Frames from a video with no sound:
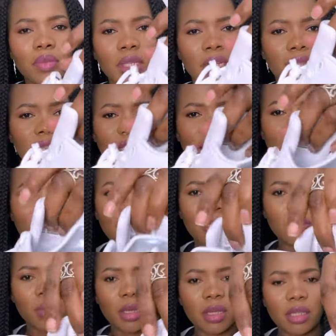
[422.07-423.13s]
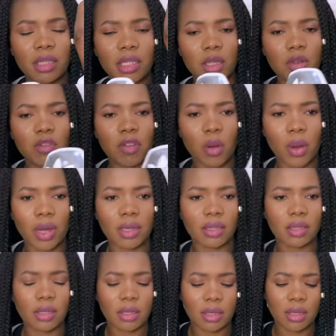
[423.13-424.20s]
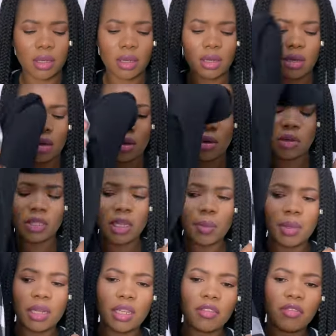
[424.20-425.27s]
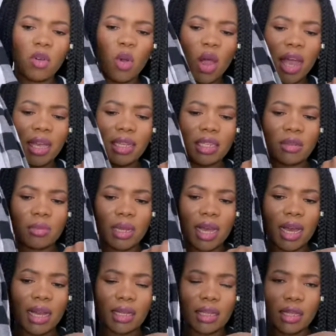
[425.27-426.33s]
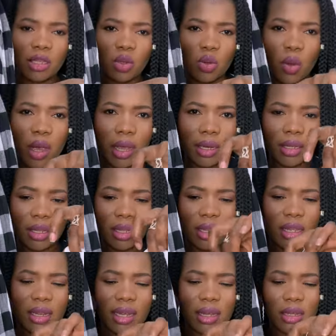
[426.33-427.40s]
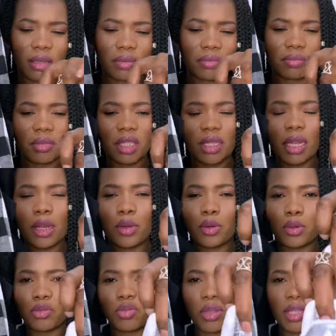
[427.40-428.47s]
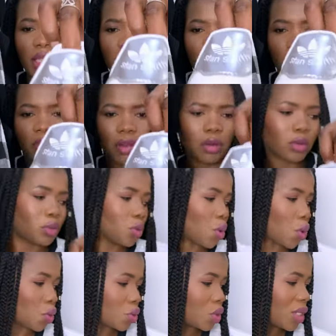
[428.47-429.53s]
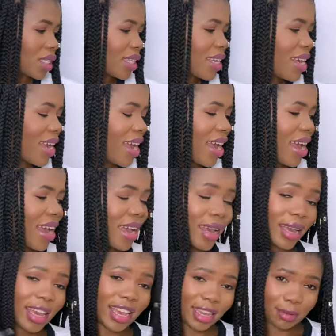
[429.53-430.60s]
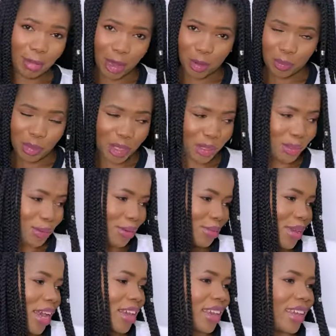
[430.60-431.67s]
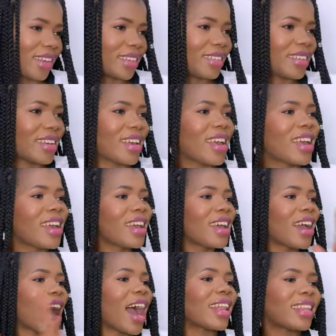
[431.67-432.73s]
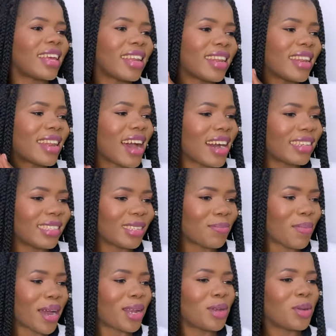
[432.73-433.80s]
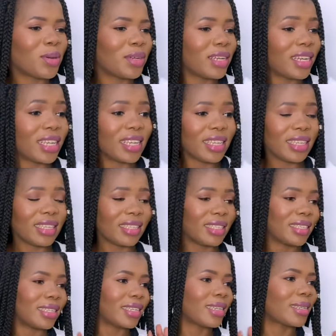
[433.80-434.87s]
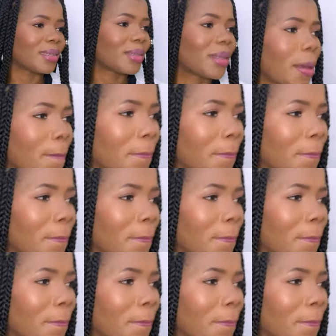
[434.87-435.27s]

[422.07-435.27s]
the Stan Smith silver ones, because I believe white and black, this white thingy, like, they look good with silver, not gold, in my opinion, again. And then last but not least, let